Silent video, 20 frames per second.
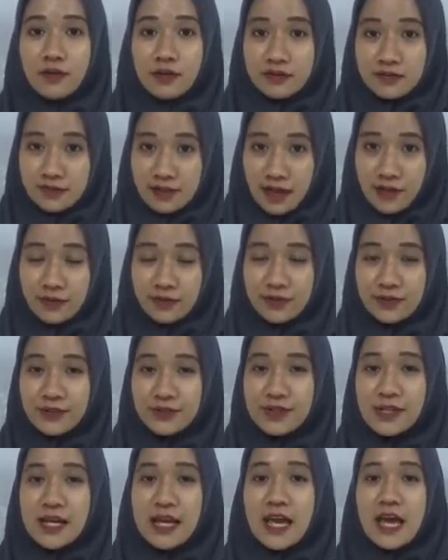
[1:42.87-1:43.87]
sound.
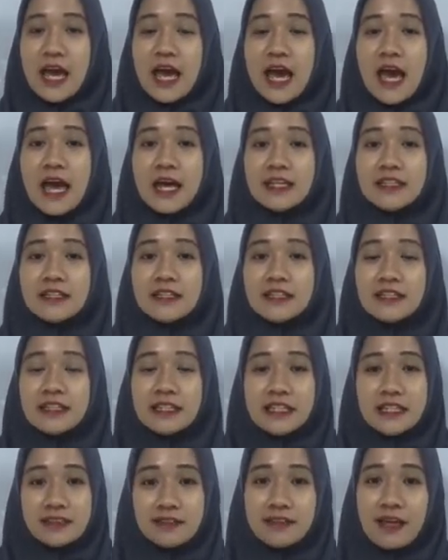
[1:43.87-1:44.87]
And
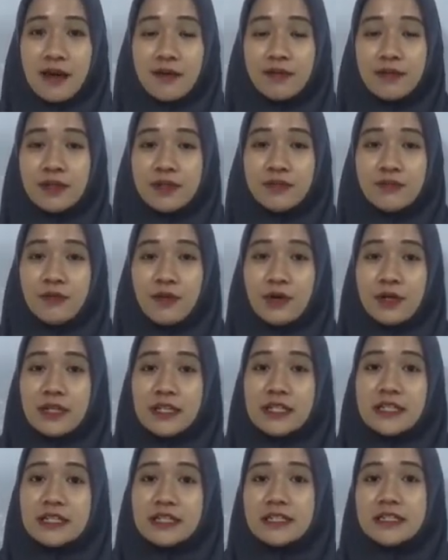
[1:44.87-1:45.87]
the example
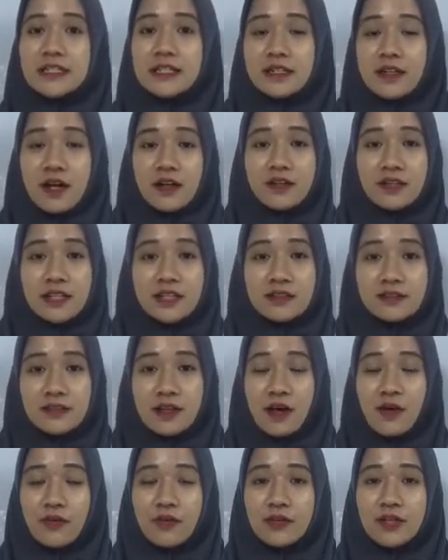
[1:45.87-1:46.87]
for the rhotic
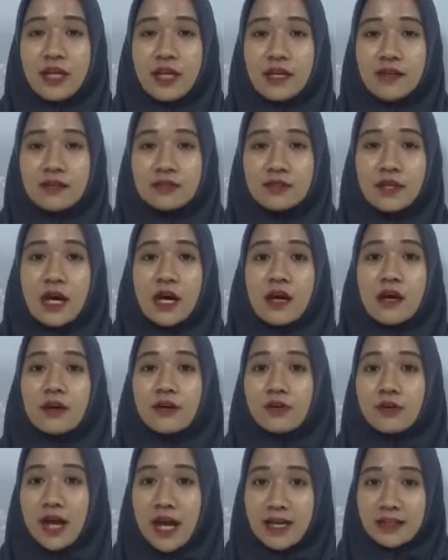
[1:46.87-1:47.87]
sound is
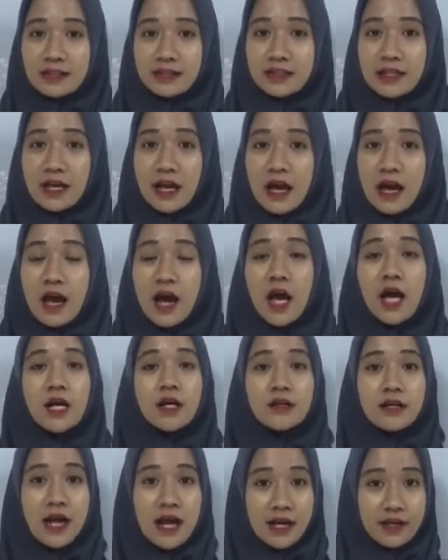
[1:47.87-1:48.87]
red,
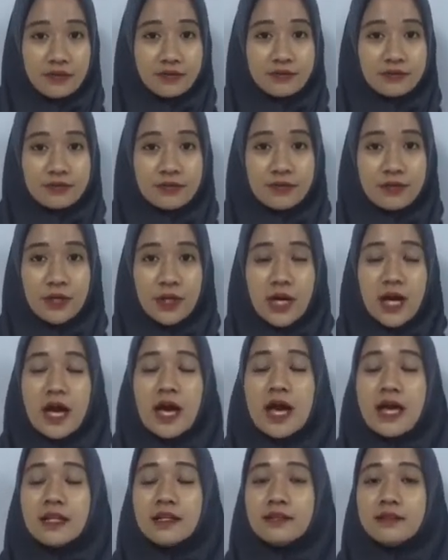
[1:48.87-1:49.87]
arrive.
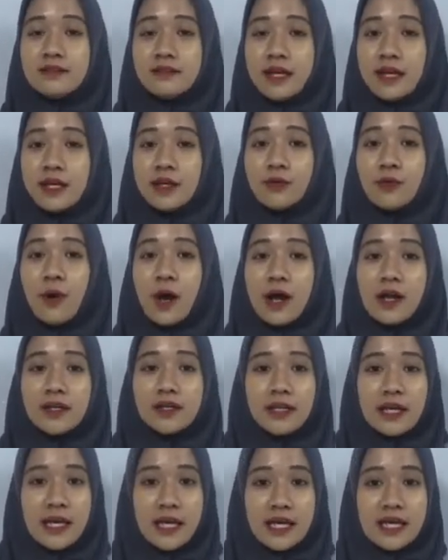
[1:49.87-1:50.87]
The second
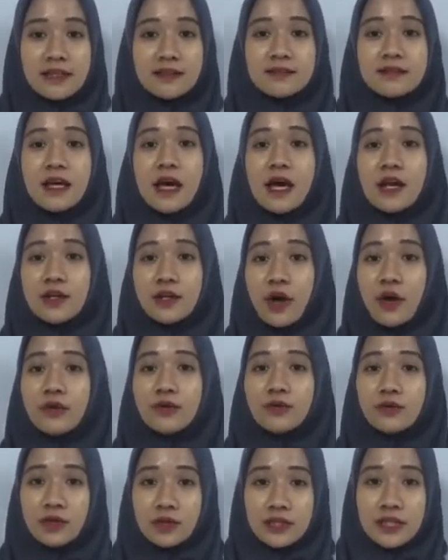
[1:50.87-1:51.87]
one is
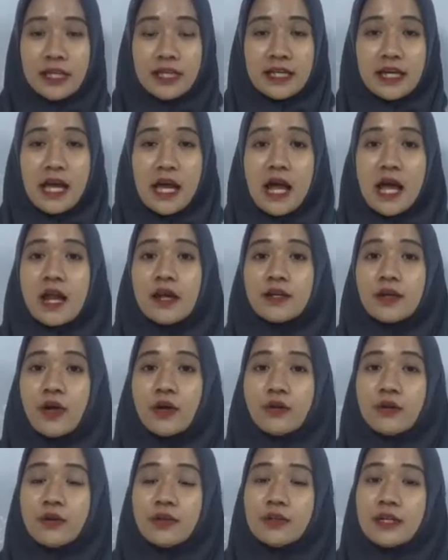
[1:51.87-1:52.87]
non-rhotic.
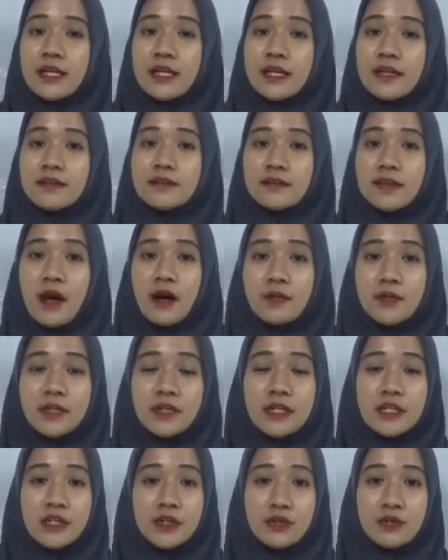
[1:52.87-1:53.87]
Non-rhotic is
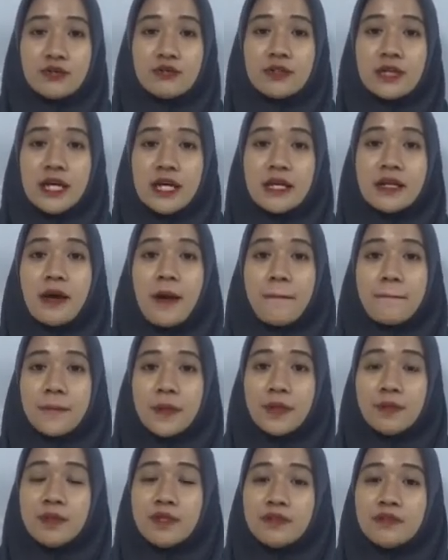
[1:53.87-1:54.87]
commonly used in
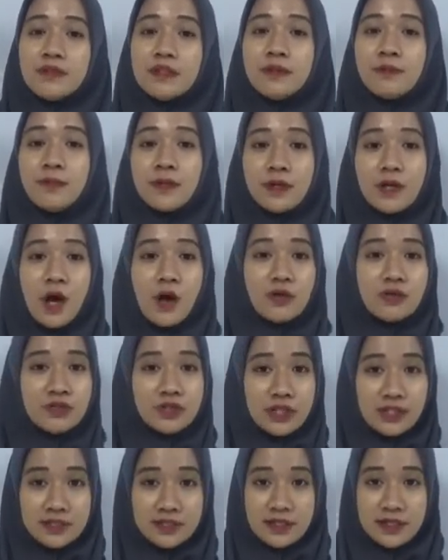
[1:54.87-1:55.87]
BBC
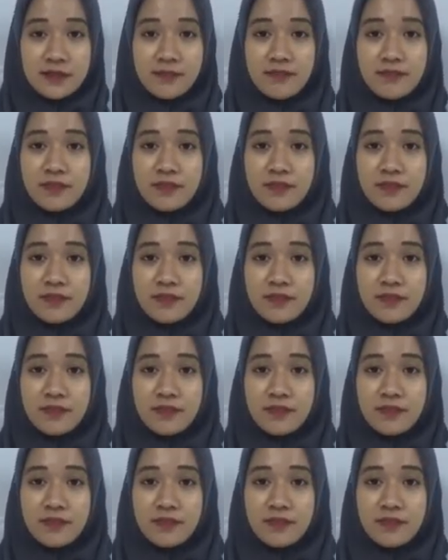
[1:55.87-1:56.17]
pronunciation.